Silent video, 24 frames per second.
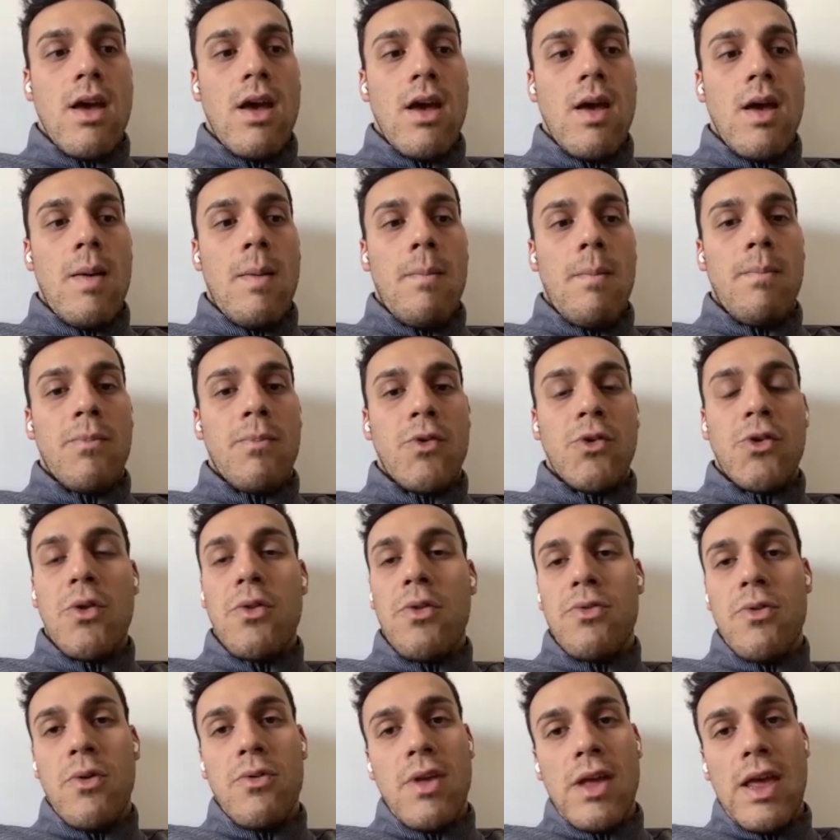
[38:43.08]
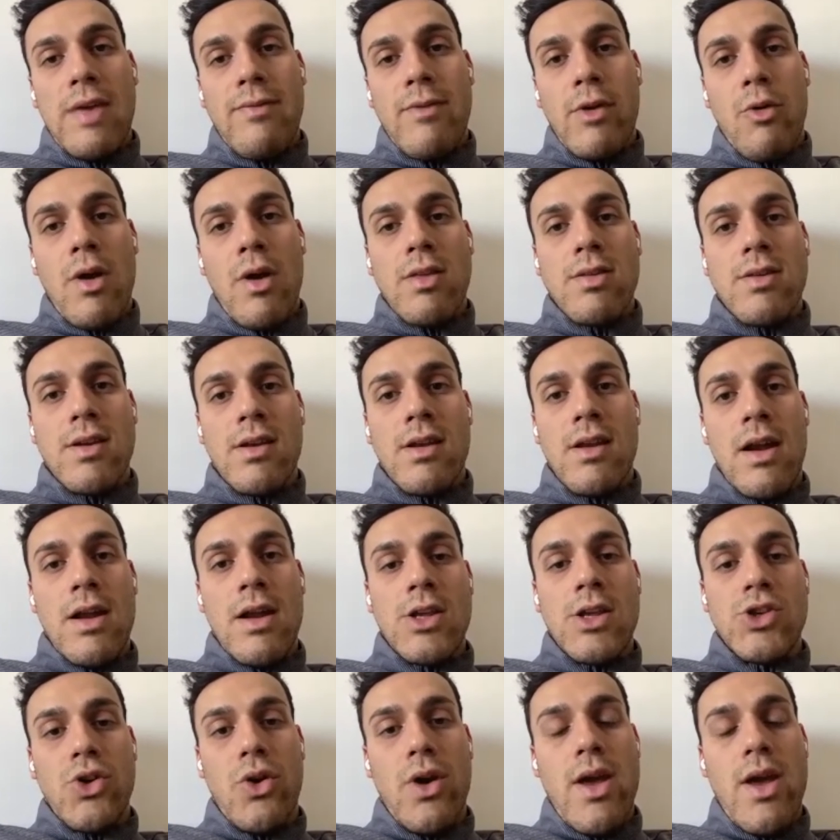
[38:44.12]
So don't take it for granted
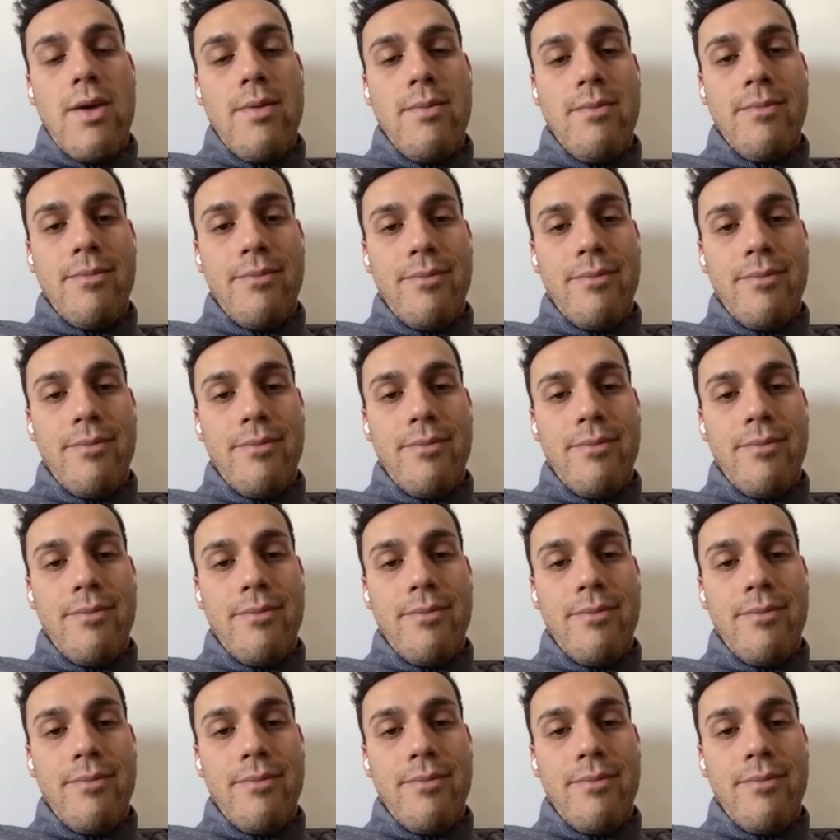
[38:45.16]
and enjoy it.